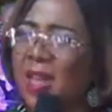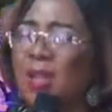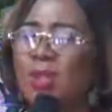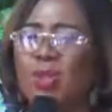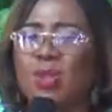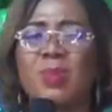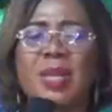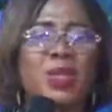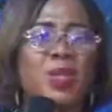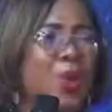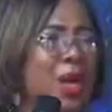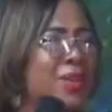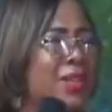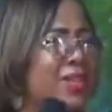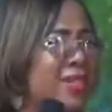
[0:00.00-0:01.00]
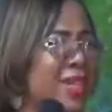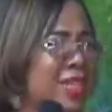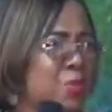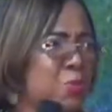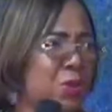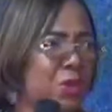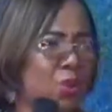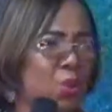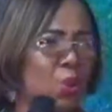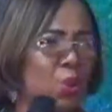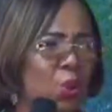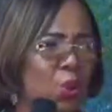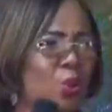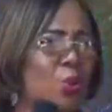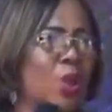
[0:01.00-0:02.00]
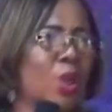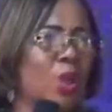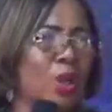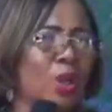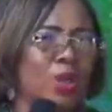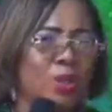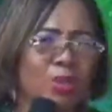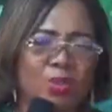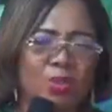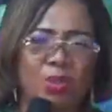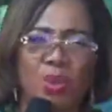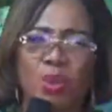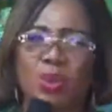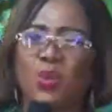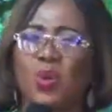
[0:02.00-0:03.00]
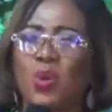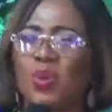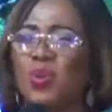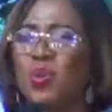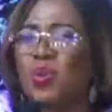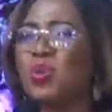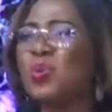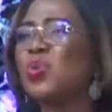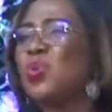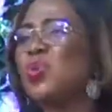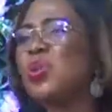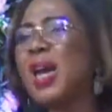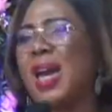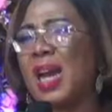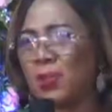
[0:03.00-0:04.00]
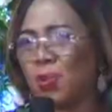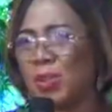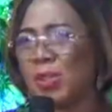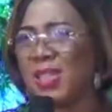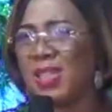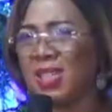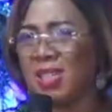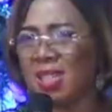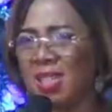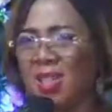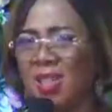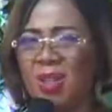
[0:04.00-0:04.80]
Sometimes you are really desperate, oh. You know, you not have to take it.